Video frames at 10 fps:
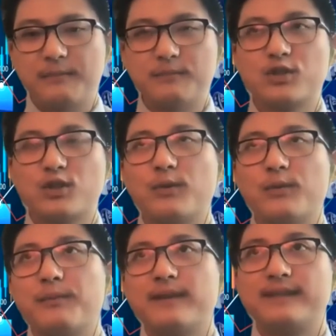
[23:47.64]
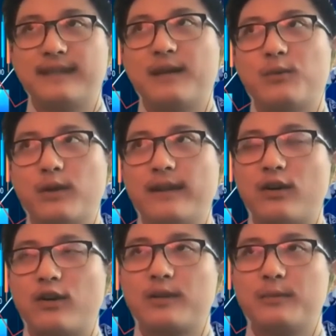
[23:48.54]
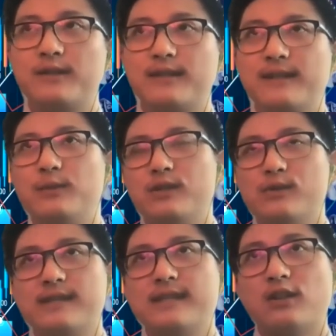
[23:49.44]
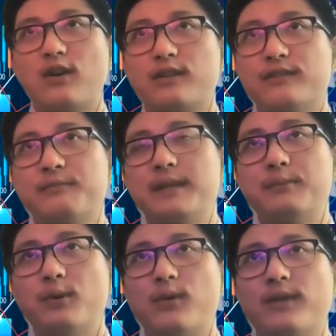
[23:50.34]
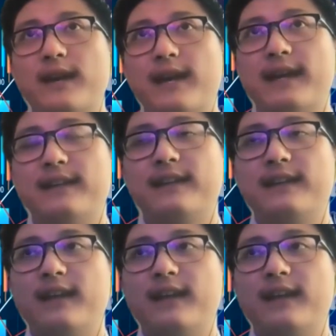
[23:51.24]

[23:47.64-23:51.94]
So yeah, in our community, we do see a lot of people that